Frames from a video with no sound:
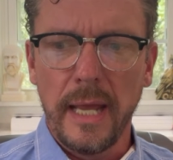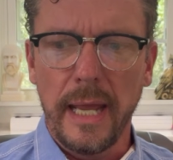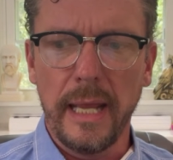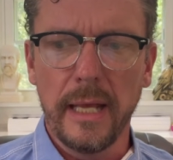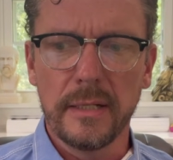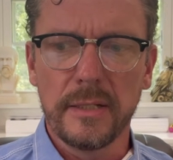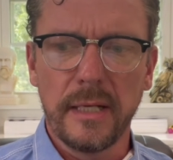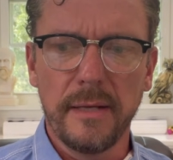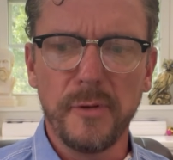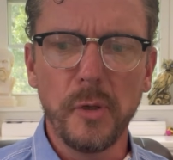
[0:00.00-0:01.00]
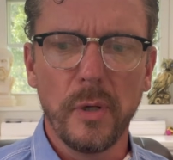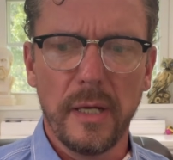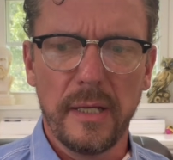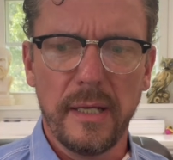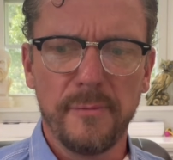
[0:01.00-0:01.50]
And if
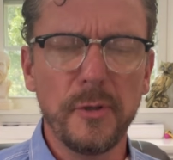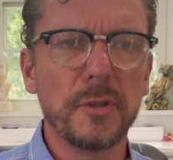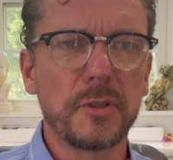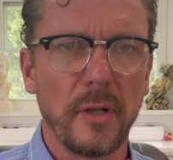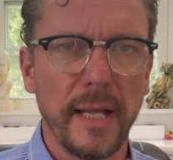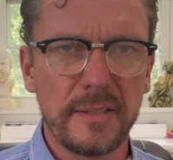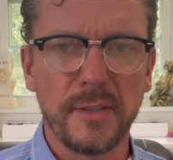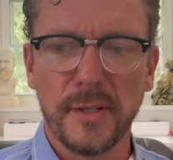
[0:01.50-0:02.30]
you just glance at